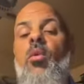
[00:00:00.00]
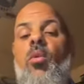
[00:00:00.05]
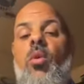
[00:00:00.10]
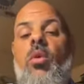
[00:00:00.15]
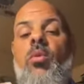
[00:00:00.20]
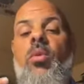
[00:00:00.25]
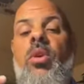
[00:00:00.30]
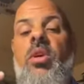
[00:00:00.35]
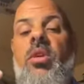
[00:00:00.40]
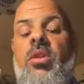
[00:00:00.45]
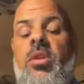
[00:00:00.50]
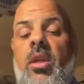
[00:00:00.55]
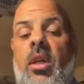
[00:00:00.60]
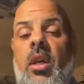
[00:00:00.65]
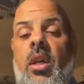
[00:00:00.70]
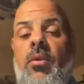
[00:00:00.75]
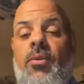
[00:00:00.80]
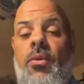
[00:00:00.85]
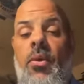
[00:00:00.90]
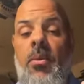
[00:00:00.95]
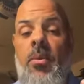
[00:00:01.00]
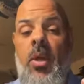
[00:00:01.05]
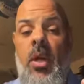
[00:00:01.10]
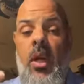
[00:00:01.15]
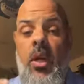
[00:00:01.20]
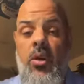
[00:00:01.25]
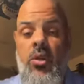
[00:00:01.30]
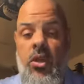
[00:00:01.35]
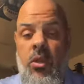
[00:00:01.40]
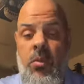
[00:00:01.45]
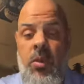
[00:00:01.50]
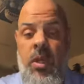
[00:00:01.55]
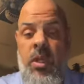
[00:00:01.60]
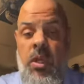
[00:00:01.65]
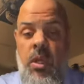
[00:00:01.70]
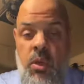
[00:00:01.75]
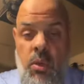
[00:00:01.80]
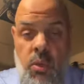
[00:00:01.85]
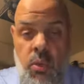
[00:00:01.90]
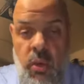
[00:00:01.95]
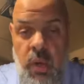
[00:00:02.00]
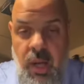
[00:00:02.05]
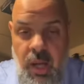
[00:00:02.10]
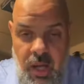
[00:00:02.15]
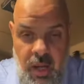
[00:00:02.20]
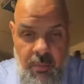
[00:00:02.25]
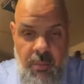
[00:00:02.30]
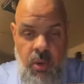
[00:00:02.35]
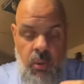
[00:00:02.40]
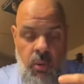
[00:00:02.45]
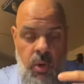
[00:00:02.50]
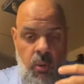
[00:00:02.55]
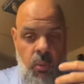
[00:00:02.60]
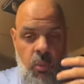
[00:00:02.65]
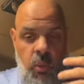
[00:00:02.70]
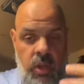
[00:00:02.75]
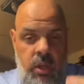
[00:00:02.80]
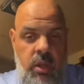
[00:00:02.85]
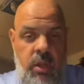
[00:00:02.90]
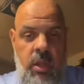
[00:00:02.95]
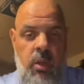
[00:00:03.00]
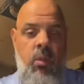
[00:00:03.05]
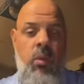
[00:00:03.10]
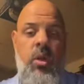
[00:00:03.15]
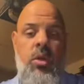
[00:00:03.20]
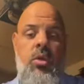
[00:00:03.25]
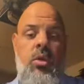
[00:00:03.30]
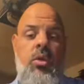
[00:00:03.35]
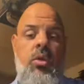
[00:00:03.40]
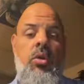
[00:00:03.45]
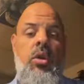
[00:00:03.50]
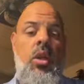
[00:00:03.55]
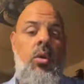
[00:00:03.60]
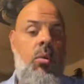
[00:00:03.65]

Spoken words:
when we see from the LGBTQ lobby, what do they want to do?